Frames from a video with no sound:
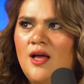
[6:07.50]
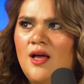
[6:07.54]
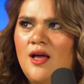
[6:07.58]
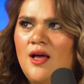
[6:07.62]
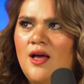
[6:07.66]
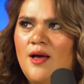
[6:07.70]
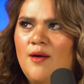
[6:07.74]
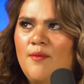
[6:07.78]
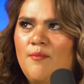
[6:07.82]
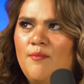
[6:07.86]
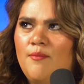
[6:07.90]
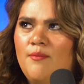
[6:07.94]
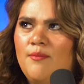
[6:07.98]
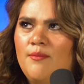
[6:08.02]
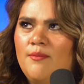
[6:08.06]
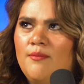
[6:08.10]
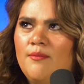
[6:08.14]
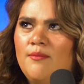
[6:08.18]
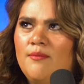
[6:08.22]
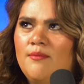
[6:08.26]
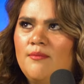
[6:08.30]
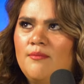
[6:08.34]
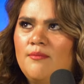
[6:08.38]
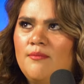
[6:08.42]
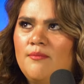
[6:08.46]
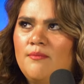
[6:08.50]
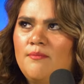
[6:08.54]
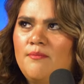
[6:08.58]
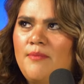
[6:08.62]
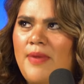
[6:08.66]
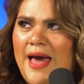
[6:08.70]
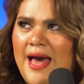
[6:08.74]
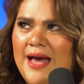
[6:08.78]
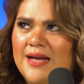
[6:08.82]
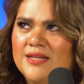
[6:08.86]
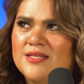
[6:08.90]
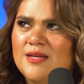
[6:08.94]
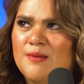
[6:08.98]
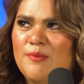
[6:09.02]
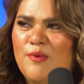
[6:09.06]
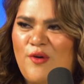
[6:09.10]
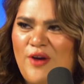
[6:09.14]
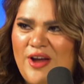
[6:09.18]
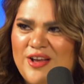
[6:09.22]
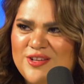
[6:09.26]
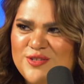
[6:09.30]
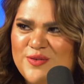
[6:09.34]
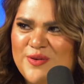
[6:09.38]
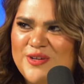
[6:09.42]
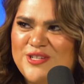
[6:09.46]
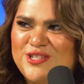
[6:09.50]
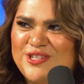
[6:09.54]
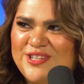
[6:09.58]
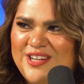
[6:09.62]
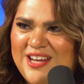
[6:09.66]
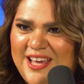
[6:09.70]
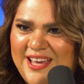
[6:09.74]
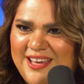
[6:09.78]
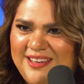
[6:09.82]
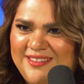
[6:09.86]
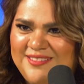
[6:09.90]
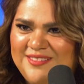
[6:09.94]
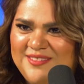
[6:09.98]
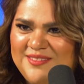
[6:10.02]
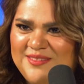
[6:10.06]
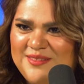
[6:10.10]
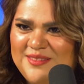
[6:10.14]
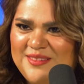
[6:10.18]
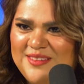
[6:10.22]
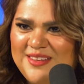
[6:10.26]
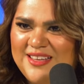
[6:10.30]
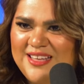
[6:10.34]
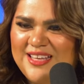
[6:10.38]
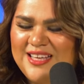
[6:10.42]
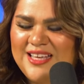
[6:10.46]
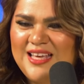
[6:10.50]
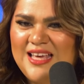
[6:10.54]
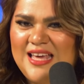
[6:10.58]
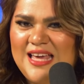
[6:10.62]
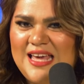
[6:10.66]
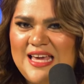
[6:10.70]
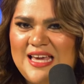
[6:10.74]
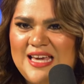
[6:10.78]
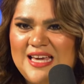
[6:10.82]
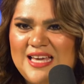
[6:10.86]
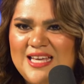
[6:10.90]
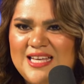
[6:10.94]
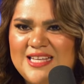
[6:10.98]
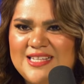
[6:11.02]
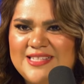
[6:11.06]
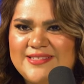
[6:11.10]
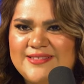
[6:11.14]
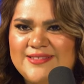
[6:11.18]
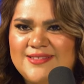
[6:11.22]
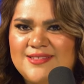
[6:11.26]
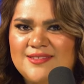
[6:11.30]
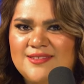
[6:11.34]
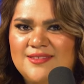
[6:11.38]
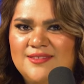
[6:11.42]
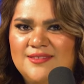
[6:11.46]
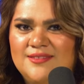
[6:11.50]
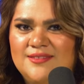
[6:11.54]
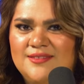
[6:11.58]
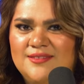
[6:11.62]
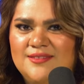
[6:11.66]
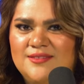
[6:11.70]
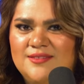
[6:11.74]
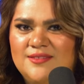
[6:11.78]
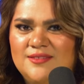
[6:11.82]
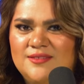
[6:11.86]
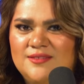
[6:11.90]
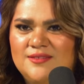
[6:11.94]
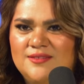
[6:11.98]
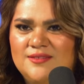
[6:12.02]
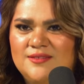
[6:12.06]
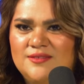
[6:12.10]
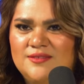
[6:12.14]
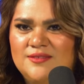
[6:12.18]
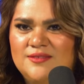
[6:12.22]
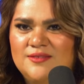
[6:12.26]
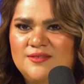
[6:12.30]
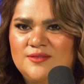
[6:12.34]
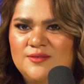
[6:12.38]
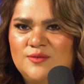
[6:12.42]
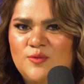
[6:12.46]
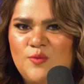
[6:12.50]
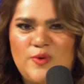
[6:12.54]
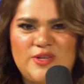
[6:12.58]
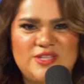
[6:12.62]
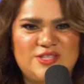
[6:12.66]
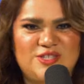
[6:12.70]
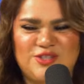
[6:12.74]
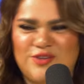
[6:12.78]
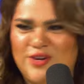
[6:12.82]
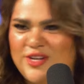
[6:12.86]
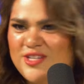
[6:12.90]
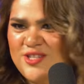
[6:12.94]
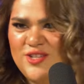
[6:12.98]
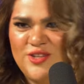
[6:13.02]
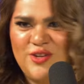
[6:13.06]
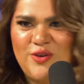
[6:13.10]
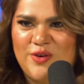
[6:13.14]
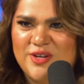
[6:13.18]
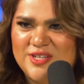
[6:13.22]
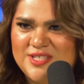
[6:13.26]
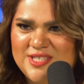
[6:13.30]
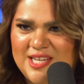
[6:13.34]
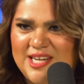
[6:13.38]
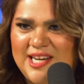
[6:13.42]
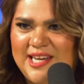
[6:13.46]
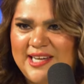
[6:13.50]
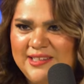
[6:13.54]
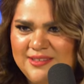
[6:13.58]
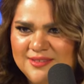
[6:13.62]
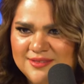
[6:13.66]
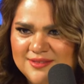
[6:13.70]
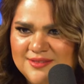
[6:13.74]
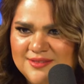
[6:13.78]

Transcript: Um, packed up graduation night and went straight to New York City.